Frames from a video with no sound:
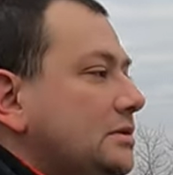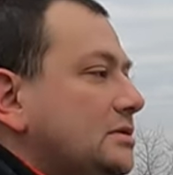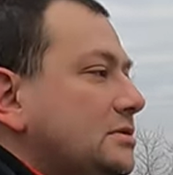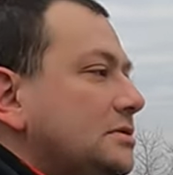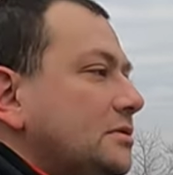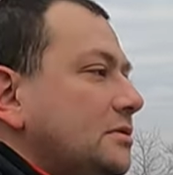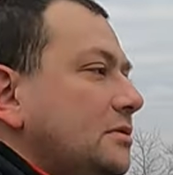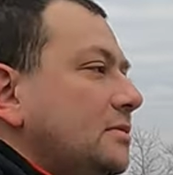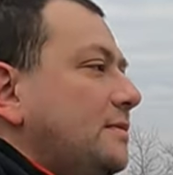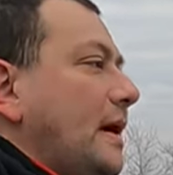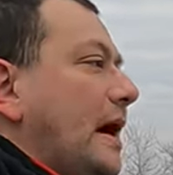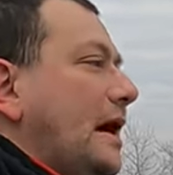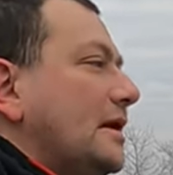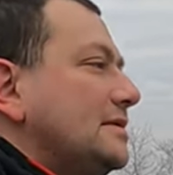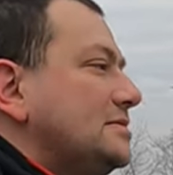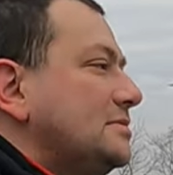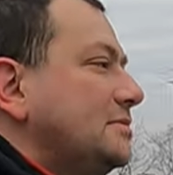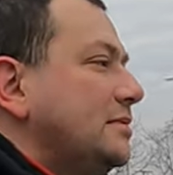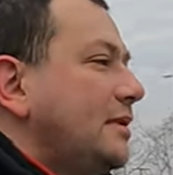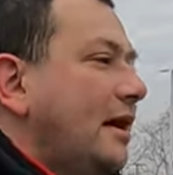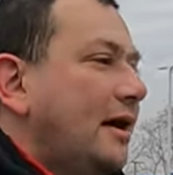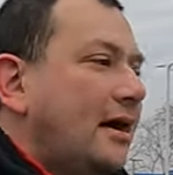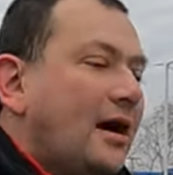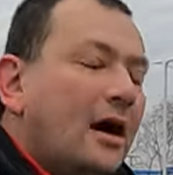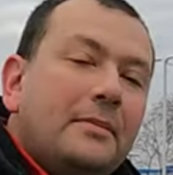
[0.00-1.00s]
to
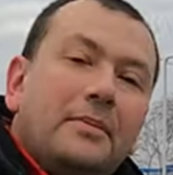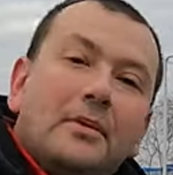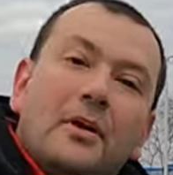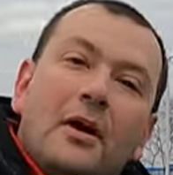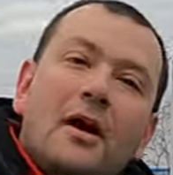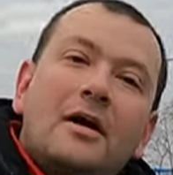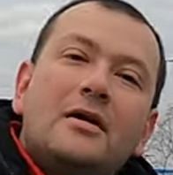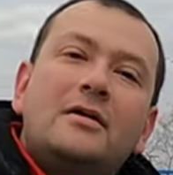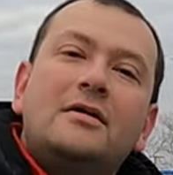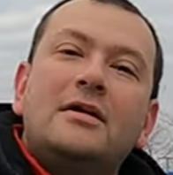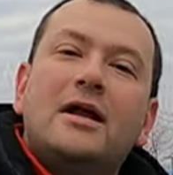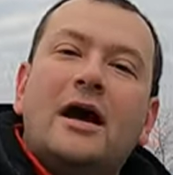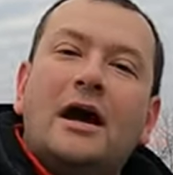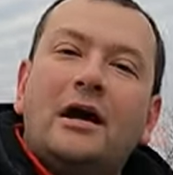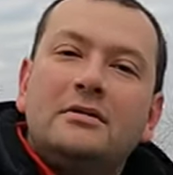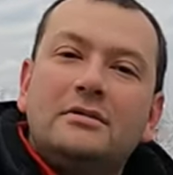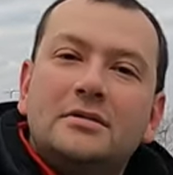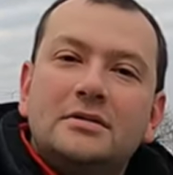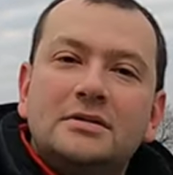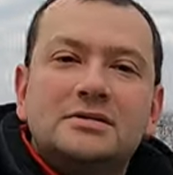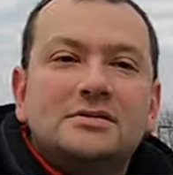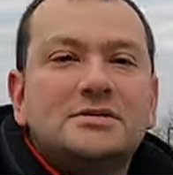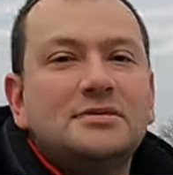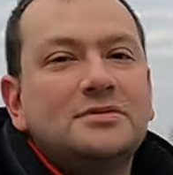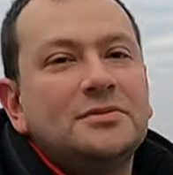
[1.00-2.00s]
possibly a couple
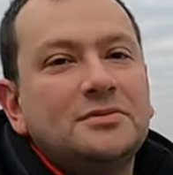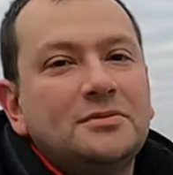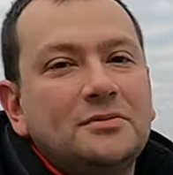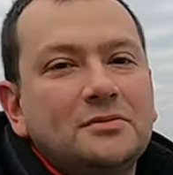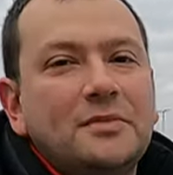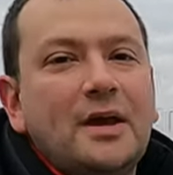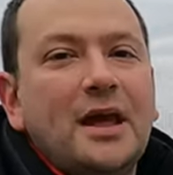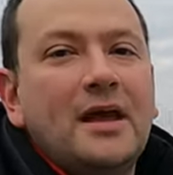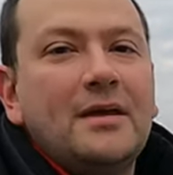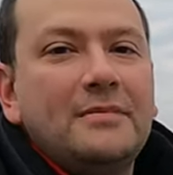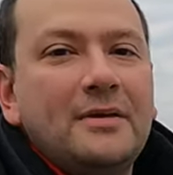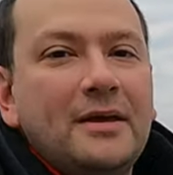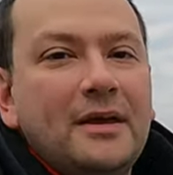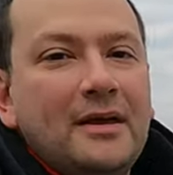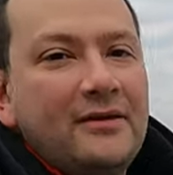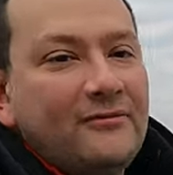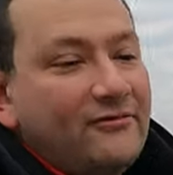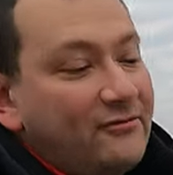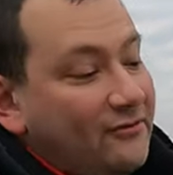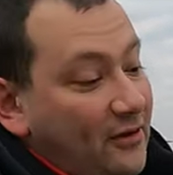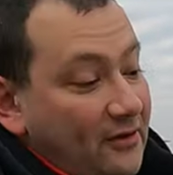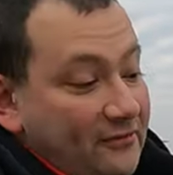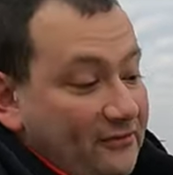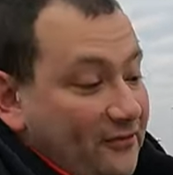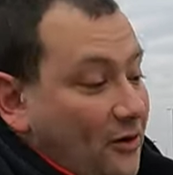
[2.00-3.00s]
$100s, to maybe
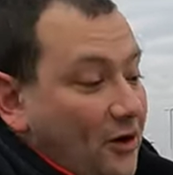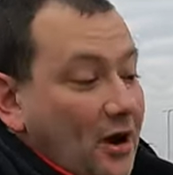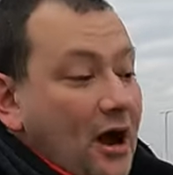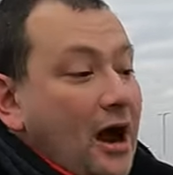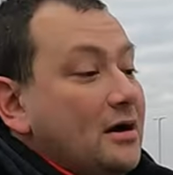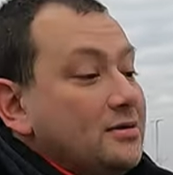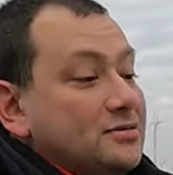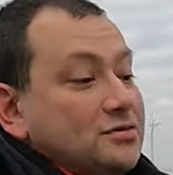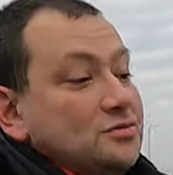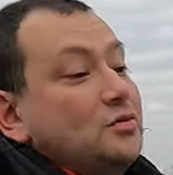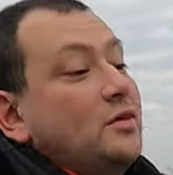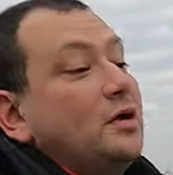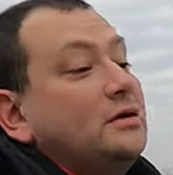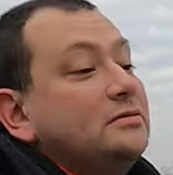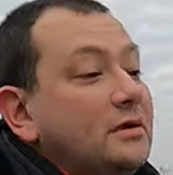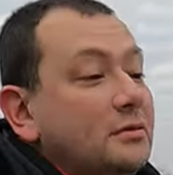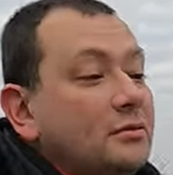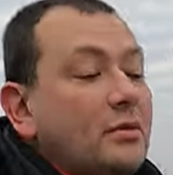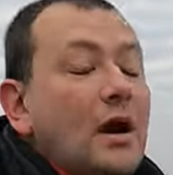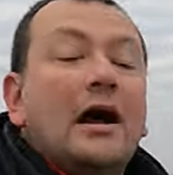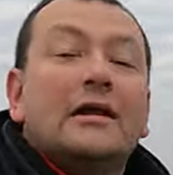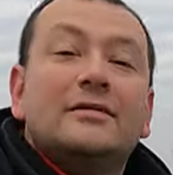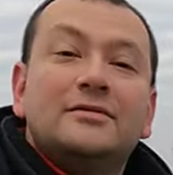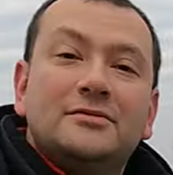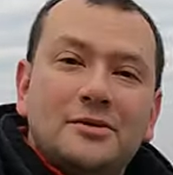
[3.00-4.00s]
if your car is really
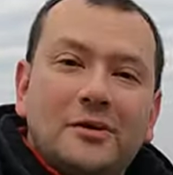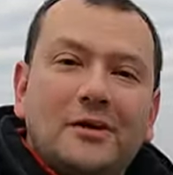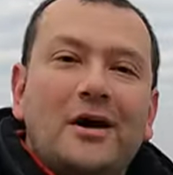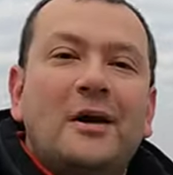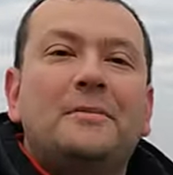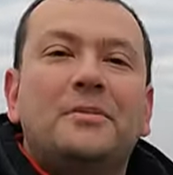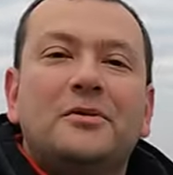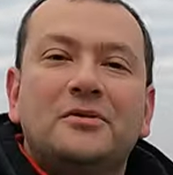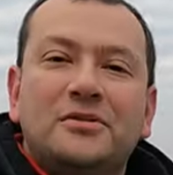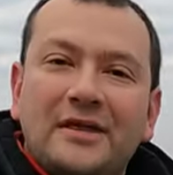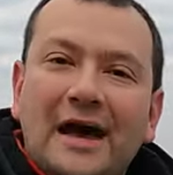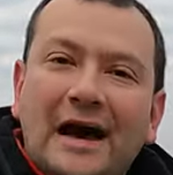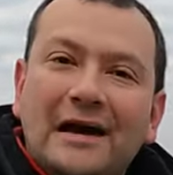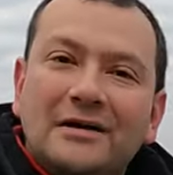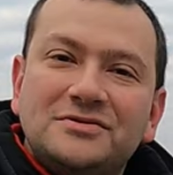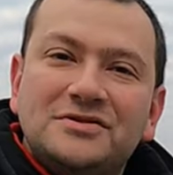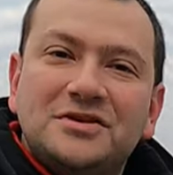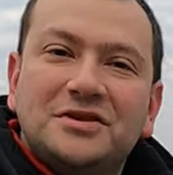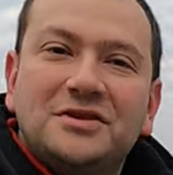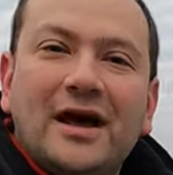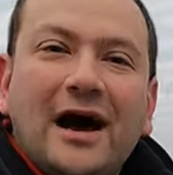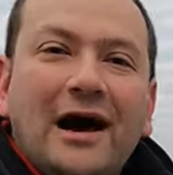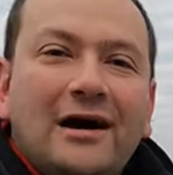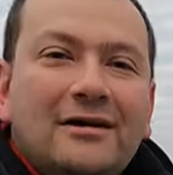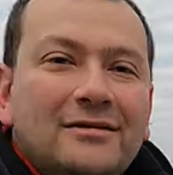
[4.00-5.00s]
rotten, to a couple
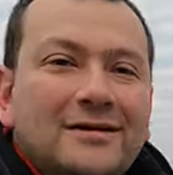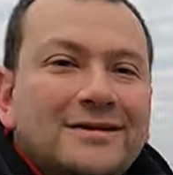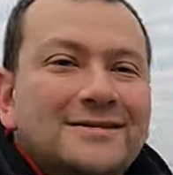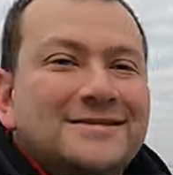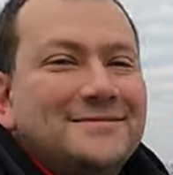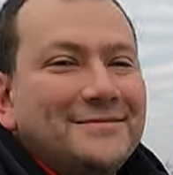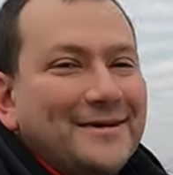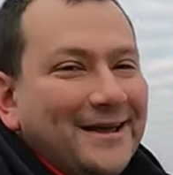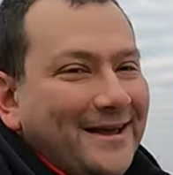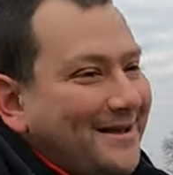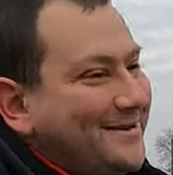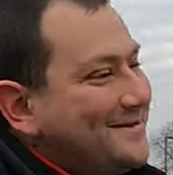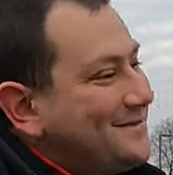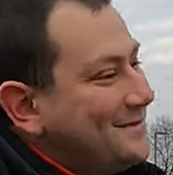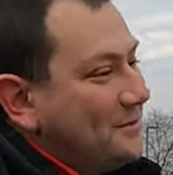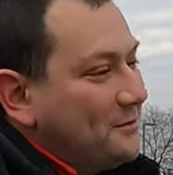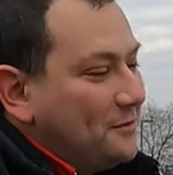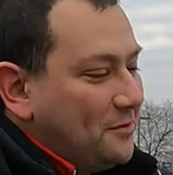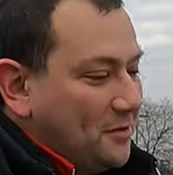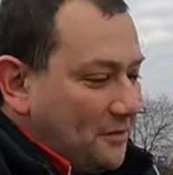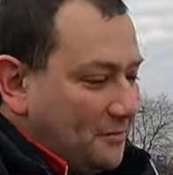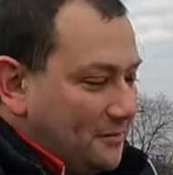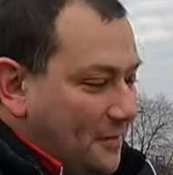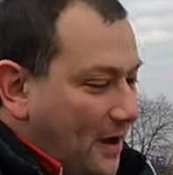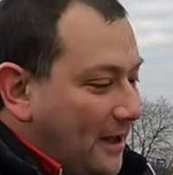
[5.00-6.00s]
$1,000, because you
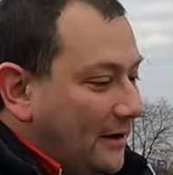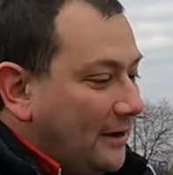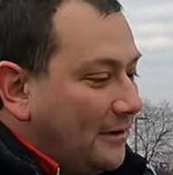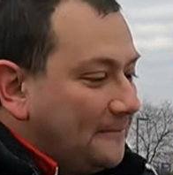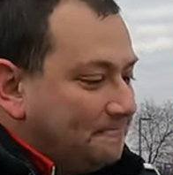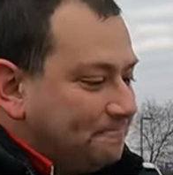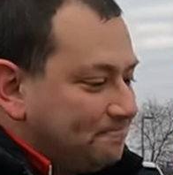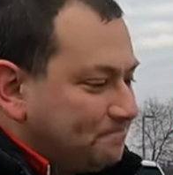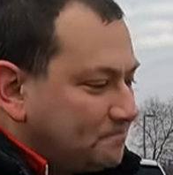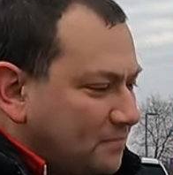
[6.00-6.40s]
might...